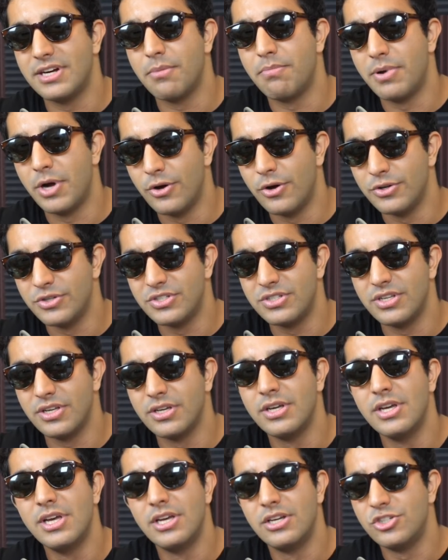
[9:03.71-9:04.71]
opposed to
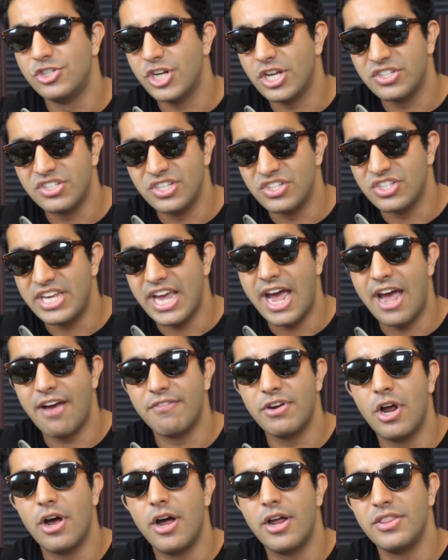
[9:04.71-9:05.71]
Justice
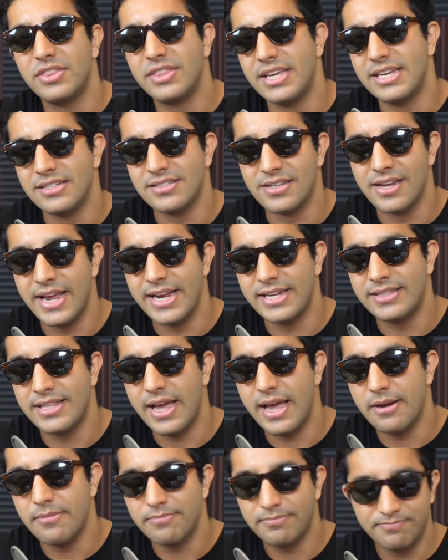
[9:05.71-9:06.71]
Kavanaugh and things like
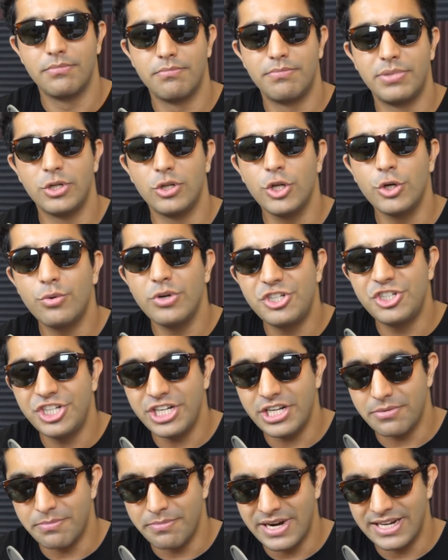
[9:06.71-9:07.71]
that. But look what
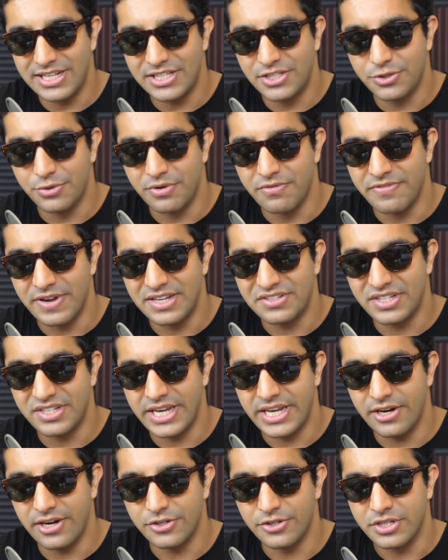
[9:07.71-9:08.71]
she admitted to
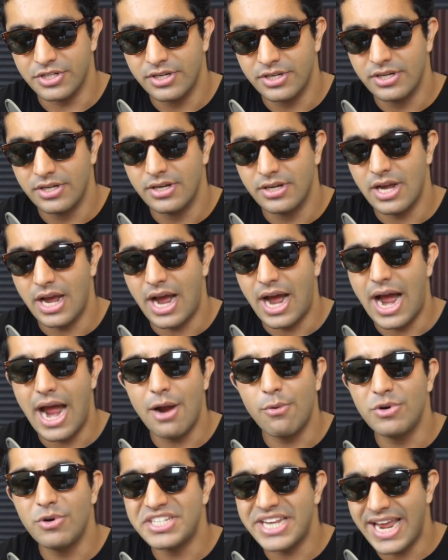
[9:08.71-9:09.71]
investigators. I
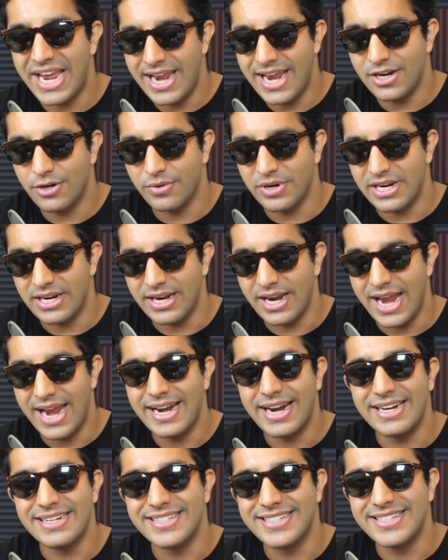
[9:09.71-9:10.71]
was angry
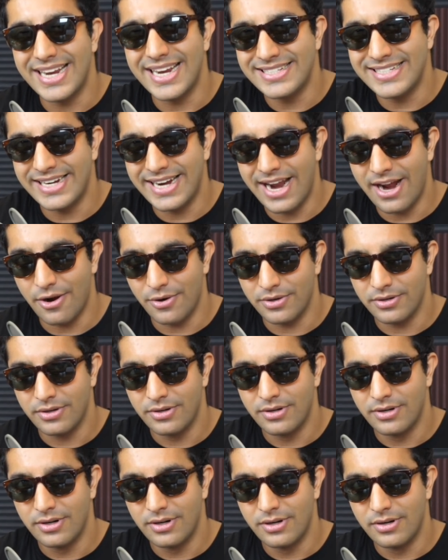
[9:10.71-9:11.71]
and I sent it out.
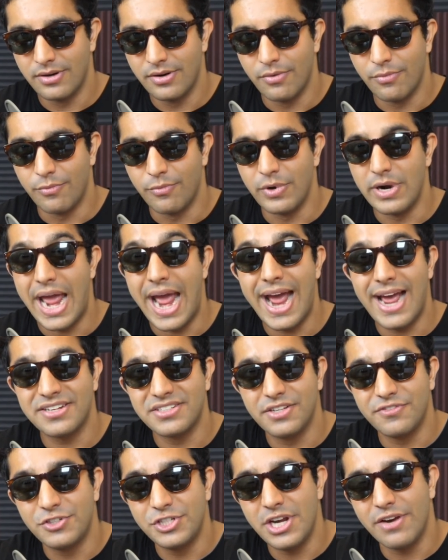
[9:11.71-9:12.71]
When asked
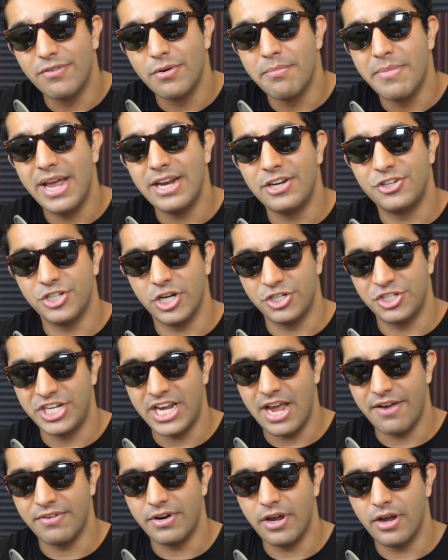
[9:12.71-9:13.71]
if she ever met Judge
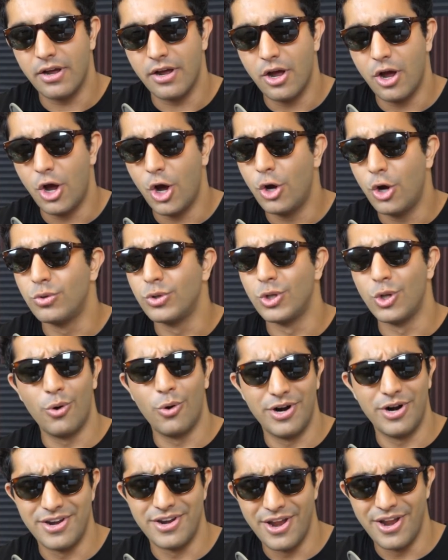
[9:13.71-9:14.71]
Kavanaugh, oh
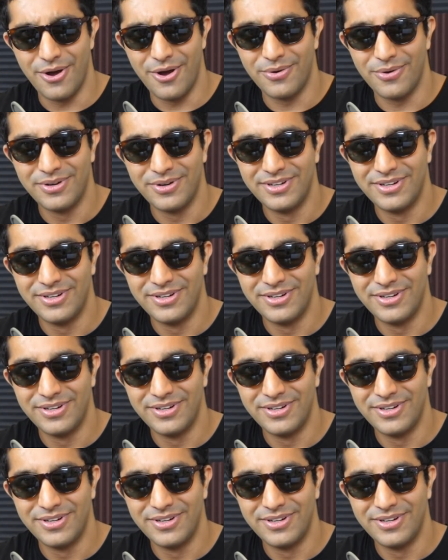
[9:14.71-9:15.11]
Lord, no.